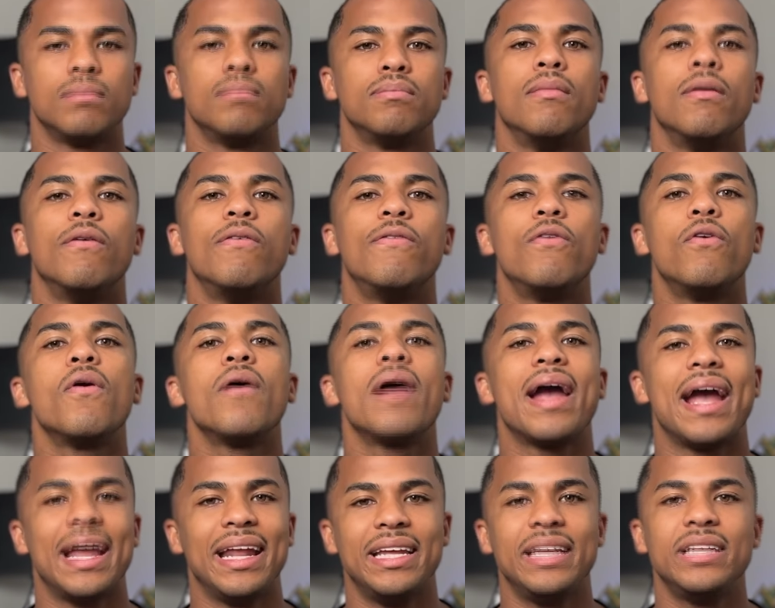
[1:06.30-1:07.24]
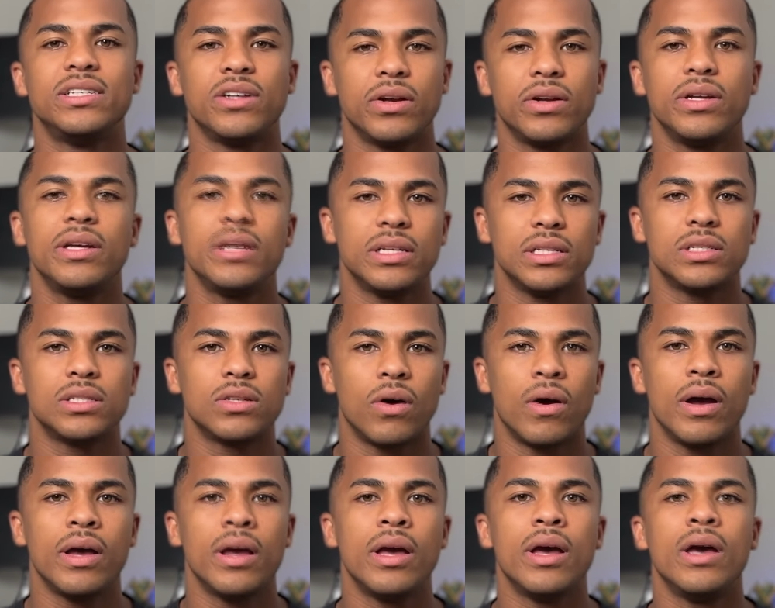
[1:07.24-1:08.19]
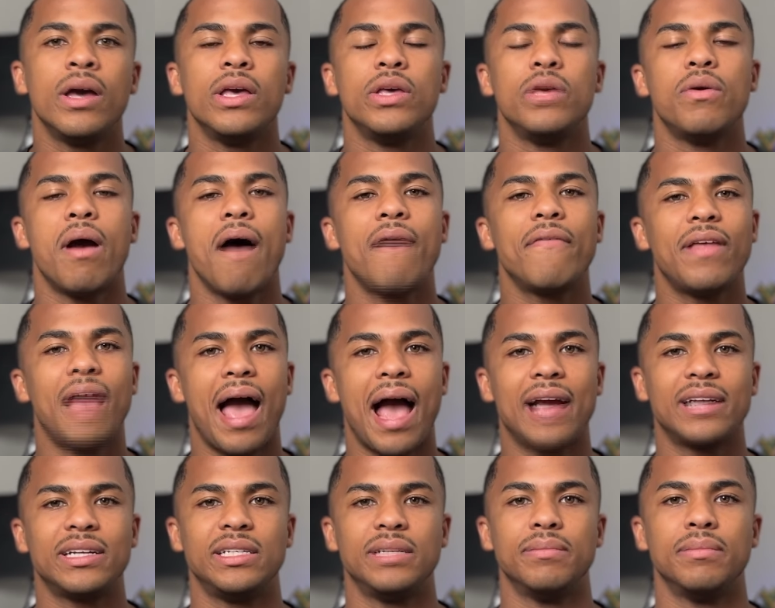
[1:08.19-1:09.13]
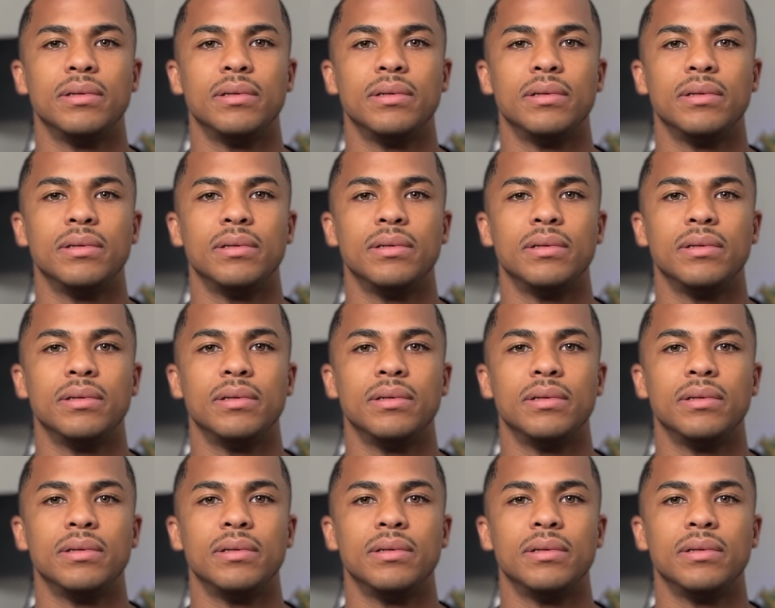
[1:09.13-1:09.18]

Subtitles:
Before any journey can start, you have to actually